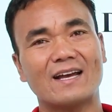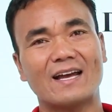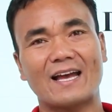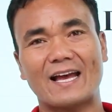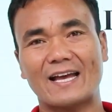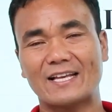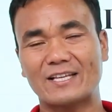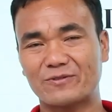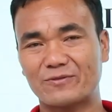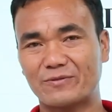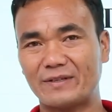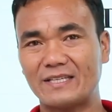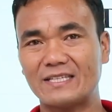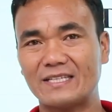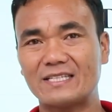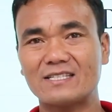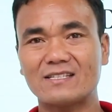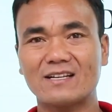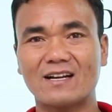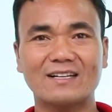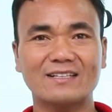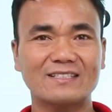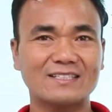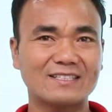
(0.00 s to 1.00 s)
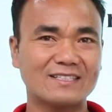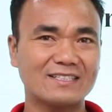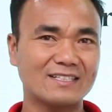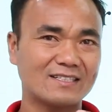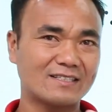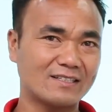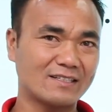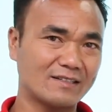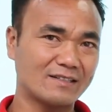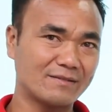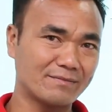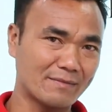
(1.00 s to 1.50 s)
As we started
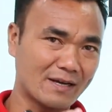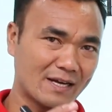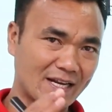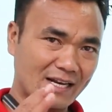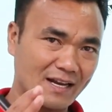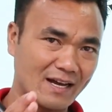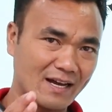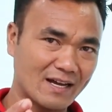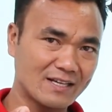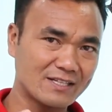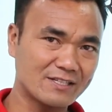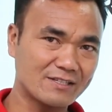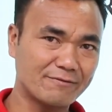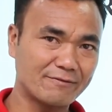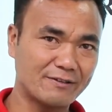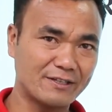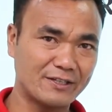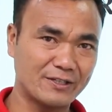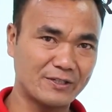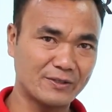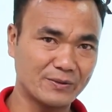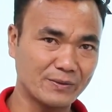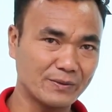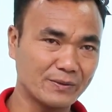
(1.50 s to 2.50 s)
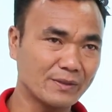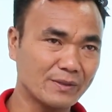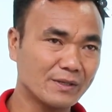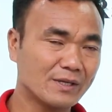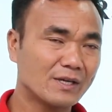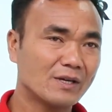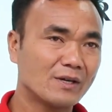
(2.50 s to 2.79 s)
it in my last video,